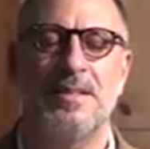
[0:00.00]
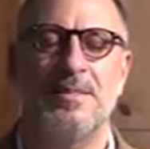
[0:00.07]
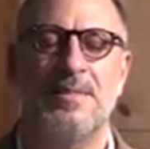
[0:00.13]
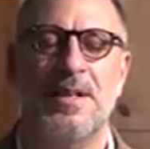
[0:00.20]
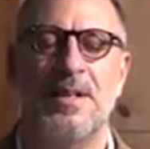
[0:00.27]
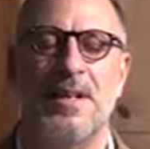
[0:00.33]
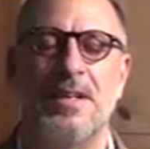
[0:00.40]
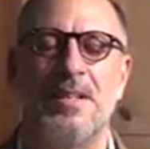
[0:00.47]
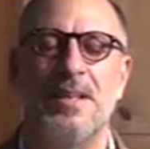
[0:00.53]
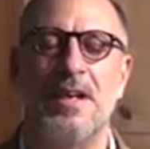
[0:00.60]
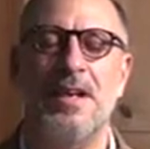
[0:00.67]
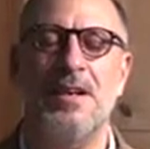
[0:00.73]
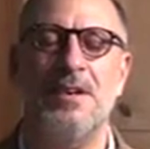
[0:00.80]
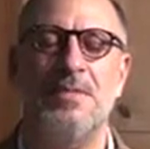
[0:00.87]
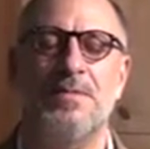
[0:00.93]
Father, I
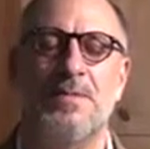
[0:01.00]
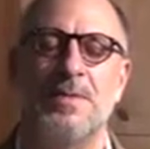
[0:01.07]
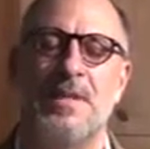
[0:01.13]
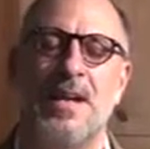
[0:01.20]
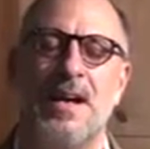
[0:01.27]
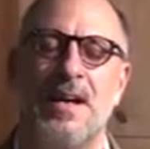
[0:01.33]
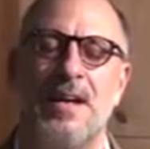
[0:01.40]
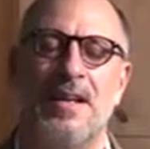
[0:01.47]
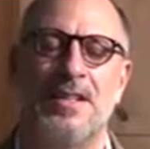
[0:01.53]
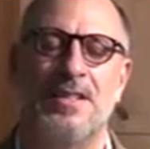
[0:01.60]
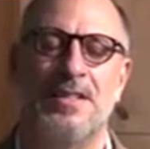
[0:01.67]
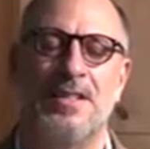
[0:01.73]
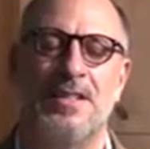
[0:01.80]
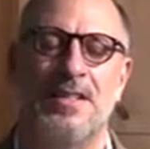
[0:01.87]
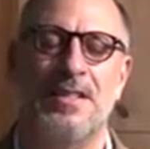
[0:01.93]
thank you for that
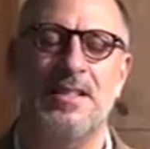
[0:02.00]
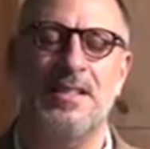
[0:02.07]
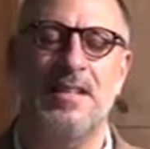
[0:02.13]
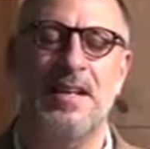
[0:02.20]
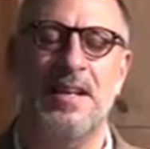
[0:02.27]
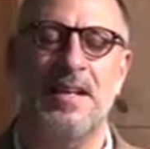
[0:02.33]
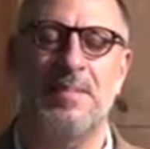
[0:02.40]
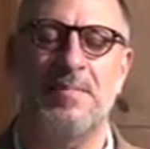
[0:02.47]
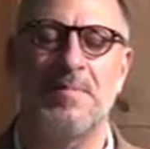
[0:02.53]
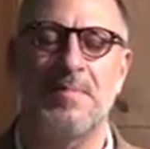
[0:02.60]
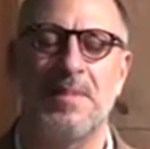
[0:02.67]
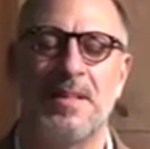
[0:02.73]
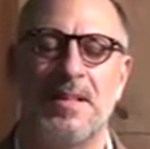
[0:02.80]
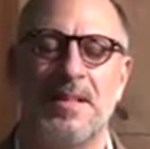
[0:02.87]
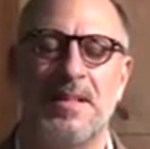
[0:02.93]
in Jesus' name.
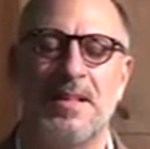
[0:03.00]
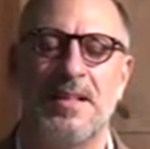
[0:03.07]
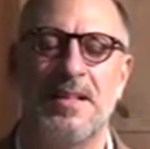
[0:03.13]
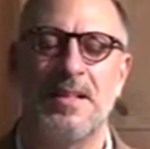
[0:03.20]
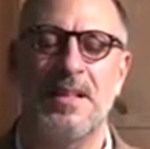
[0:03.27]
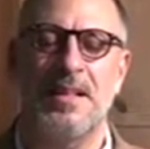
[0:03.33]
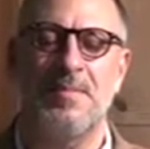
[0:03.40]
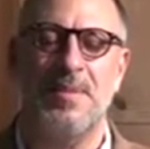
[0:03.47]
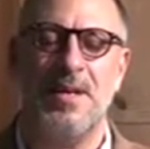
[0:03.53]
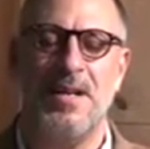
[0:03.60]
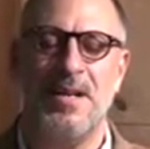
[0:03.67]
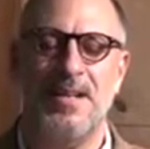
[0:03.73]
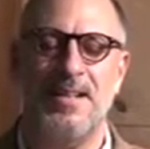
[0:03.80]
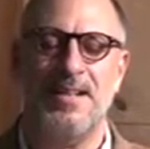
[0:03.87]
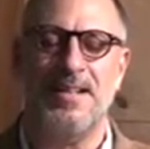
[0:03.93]

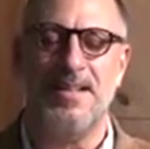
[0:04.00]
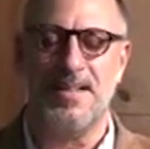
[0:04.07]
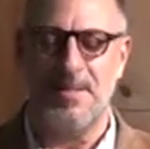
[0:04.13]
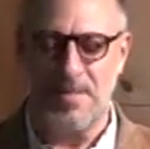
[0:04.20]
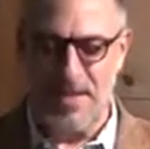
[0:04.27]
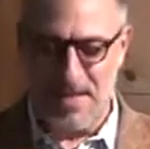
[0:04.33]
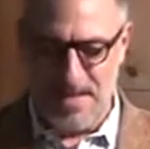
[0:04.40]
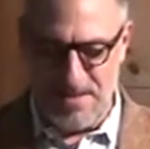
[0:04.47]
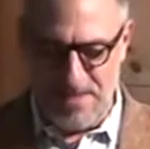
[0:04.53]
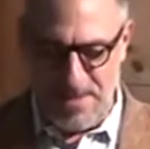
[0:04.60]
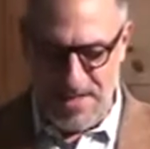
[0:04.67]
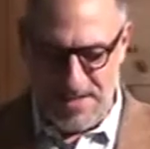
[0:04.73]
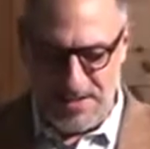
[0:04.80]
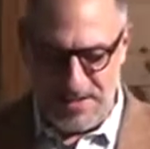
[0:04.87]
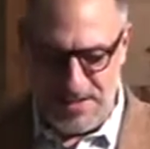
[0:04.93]
Amen. Amen.
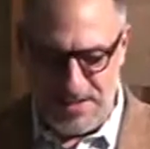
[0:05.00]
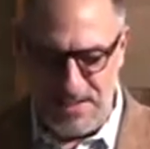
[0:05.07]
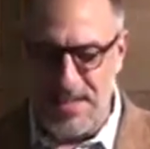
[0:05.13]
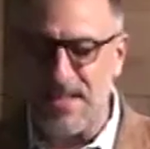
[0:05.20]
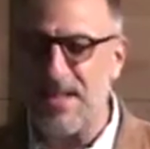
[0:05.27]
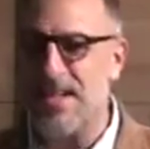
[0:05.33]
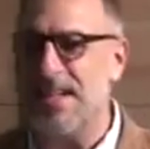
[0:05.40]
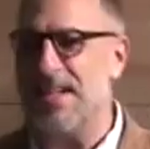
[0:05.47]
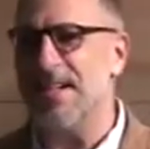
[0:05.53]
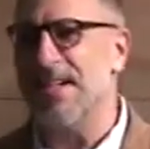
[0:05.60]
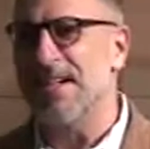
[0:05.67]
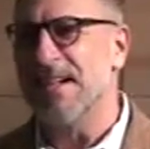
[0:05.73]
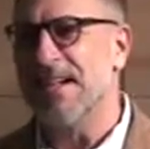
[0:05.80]
Amen. So today,